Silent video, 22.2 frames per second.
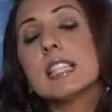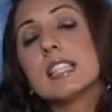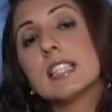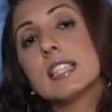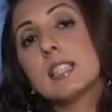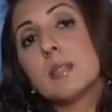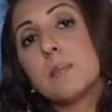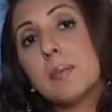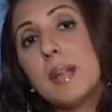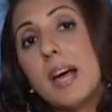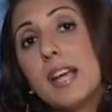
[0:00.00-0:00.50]

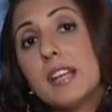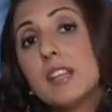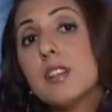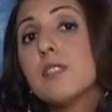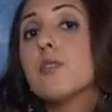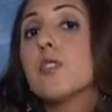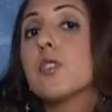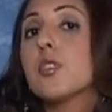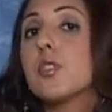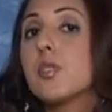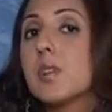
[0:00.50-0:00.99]
It's the
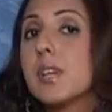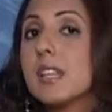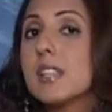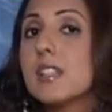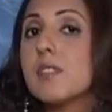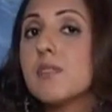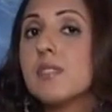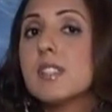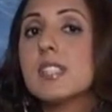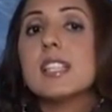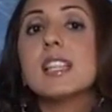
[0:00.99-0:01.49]
planet for
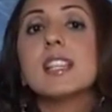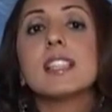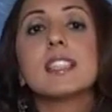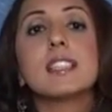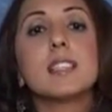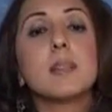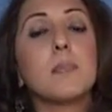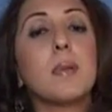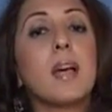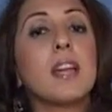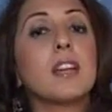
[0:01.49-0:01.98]
creativity. It's
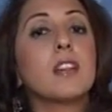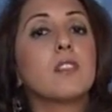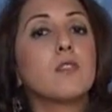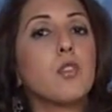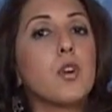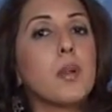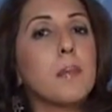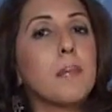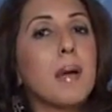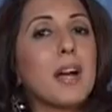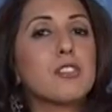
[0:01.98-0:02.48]
the planet
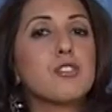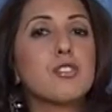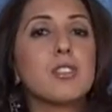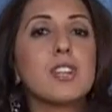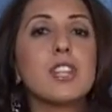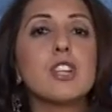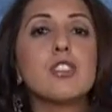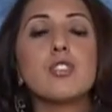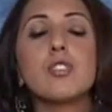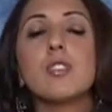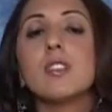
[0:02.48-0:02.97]
for
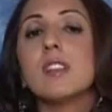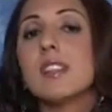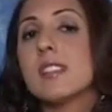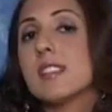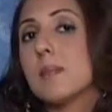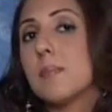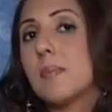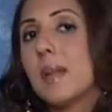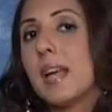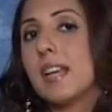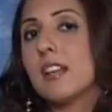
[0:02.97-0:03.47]
imagination.
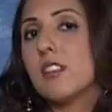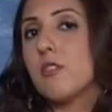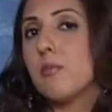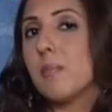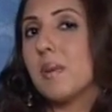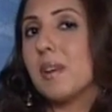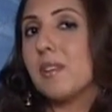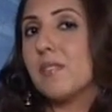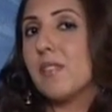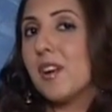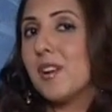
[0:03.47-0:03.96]
It's the planet
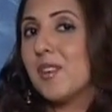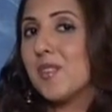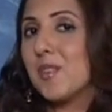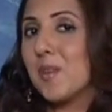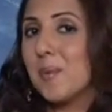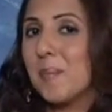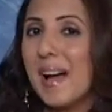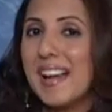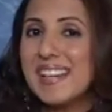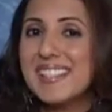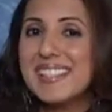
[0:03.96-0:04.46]
of being very
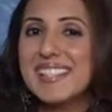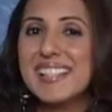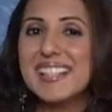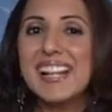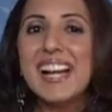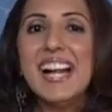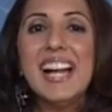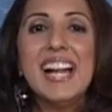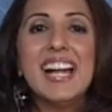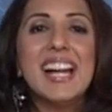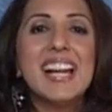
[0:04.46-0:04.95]
romantic.